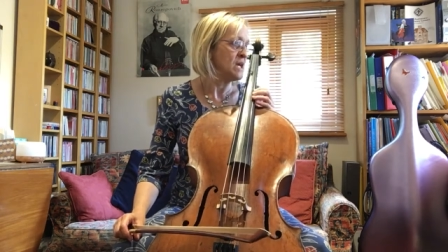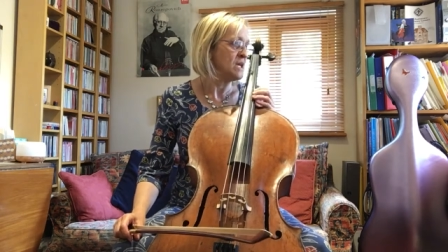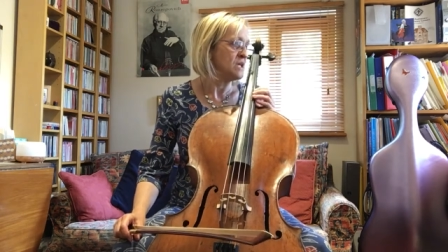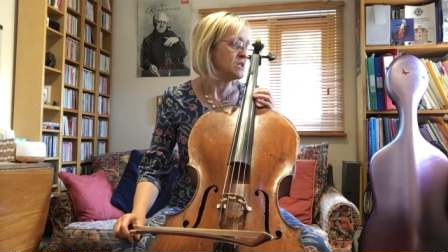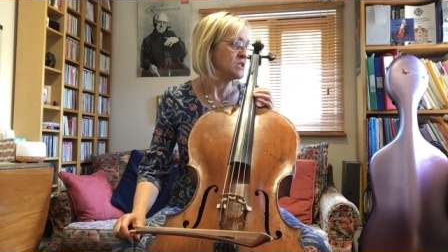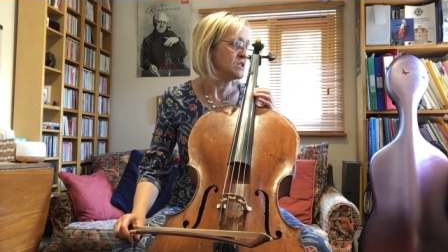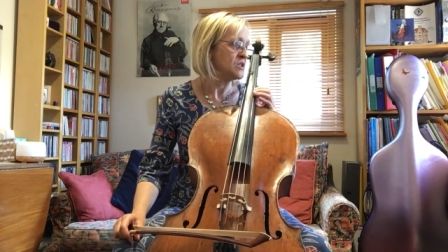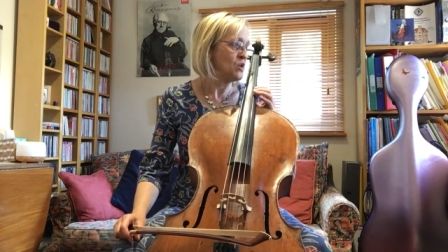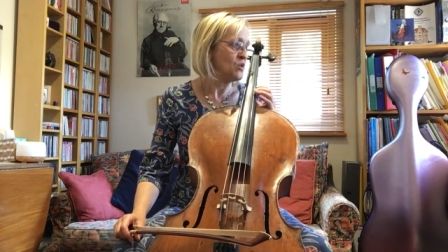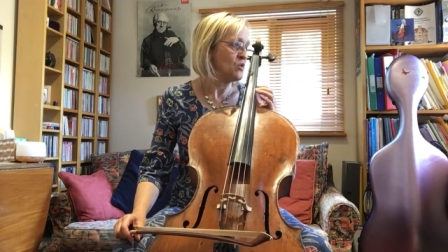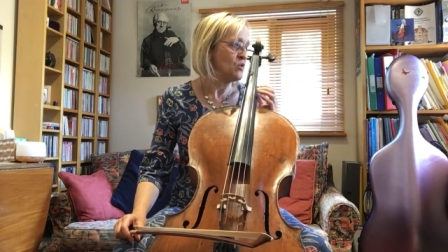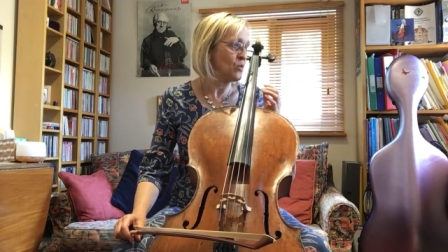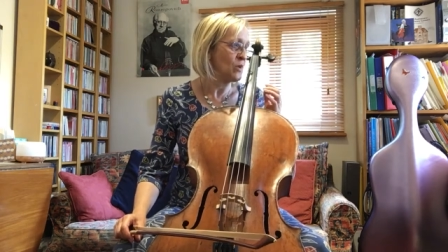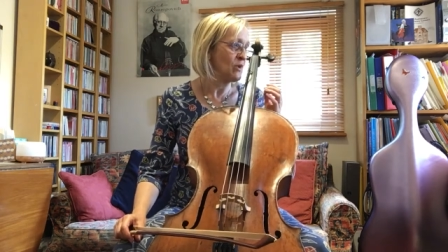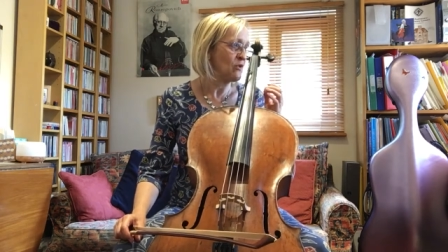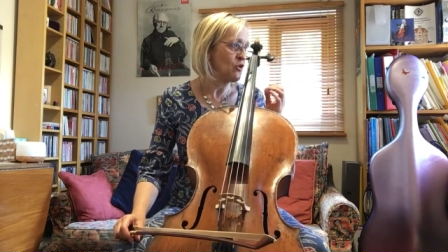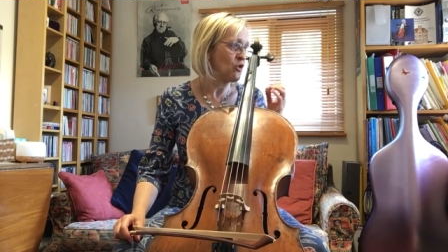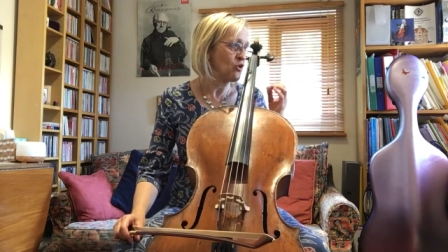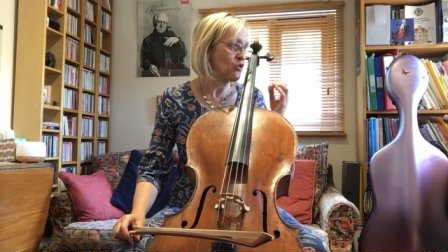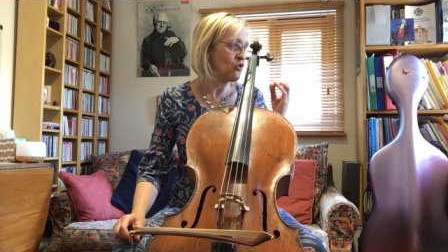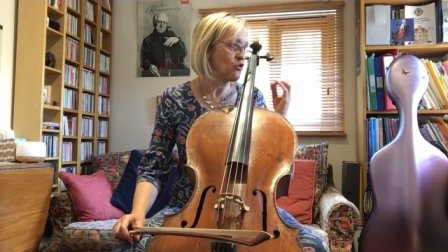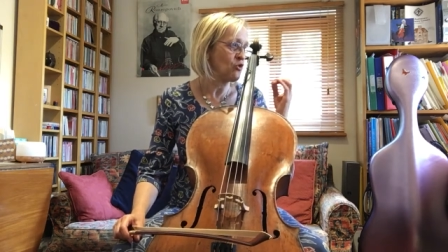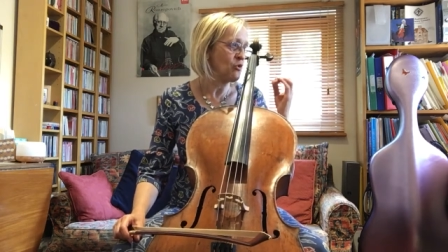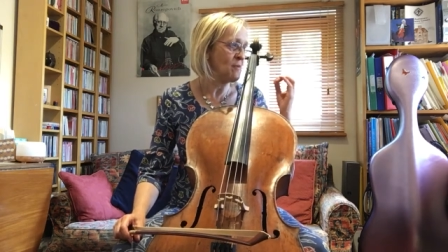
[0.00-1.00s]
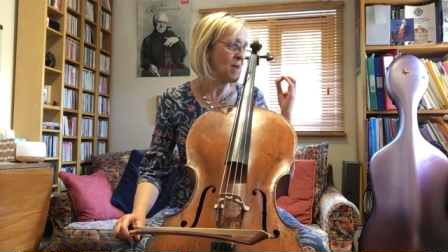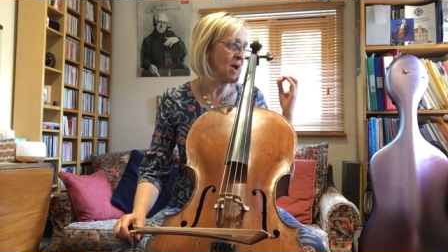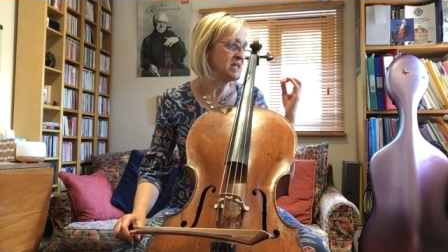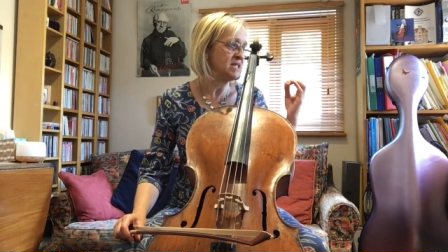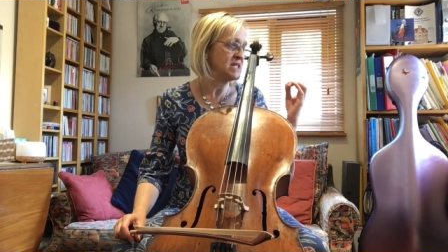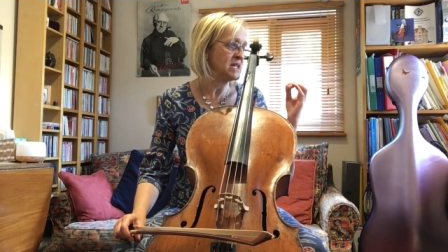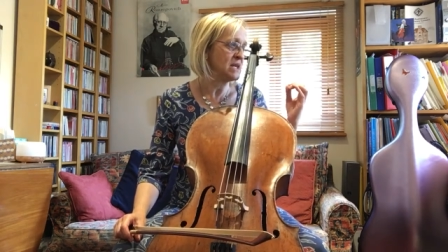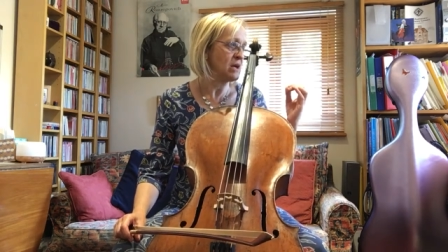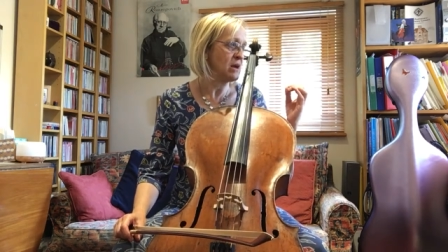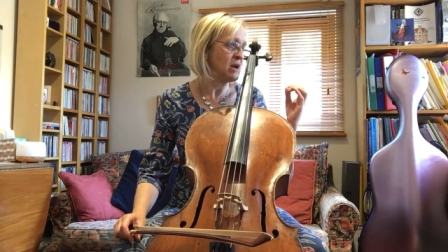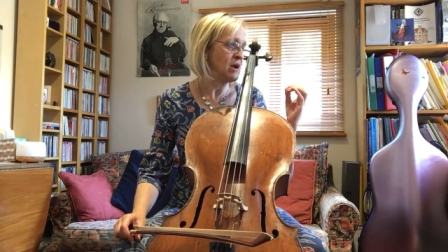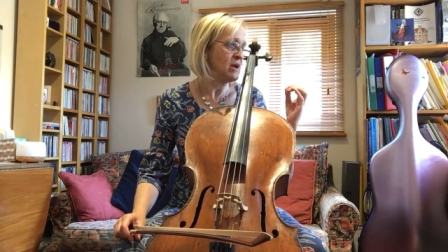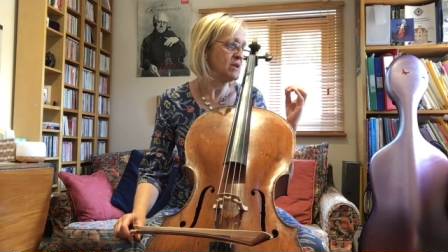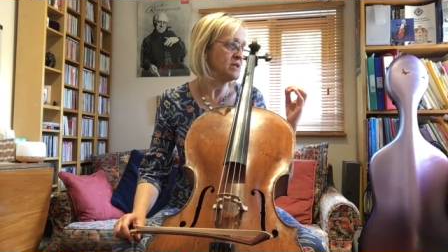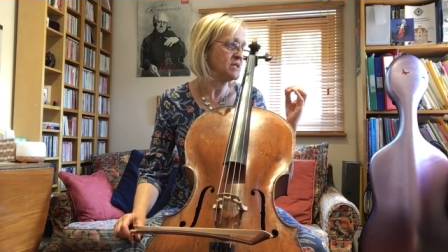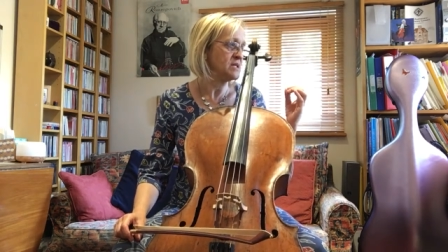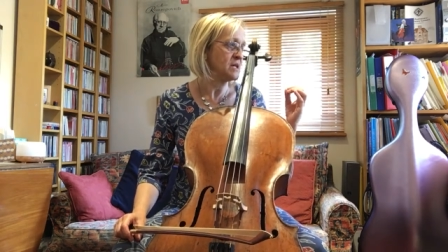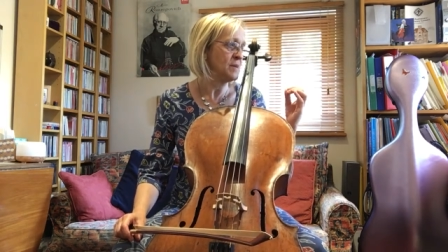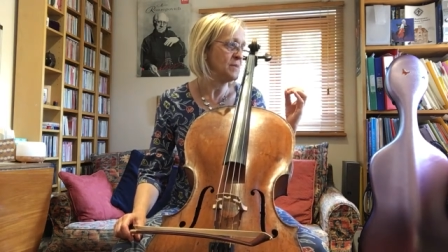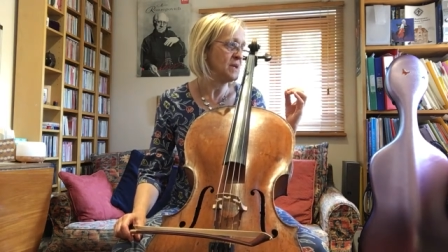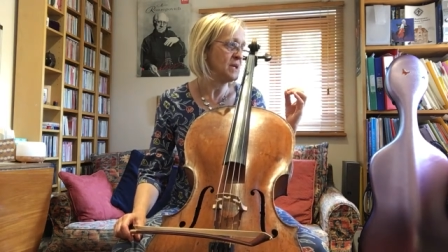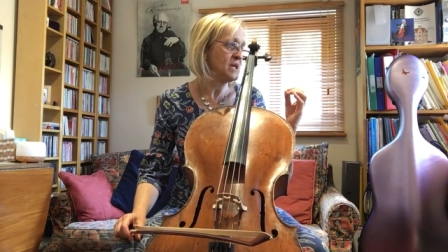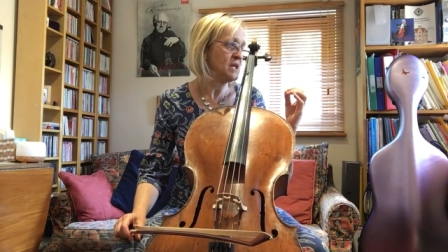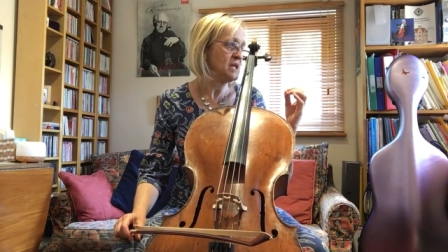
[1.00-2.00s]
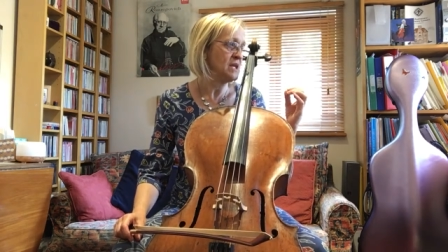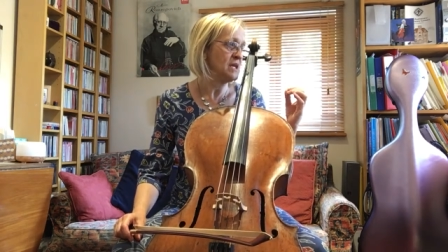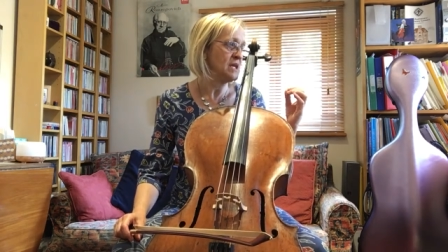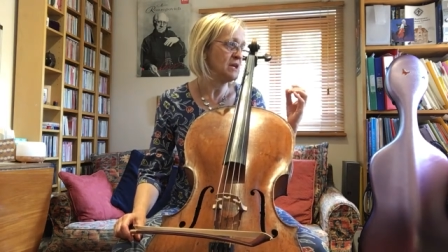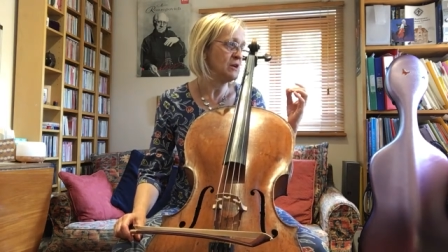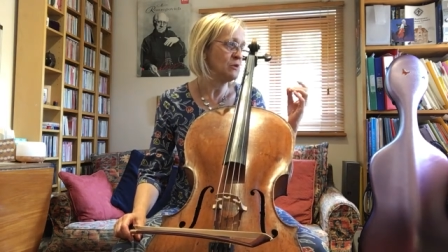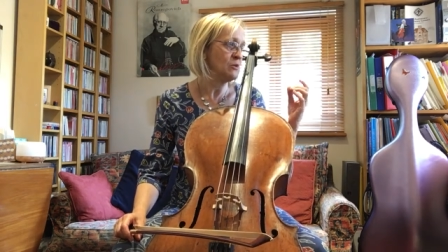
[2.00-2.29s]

So we've got chromatic lines coming in here,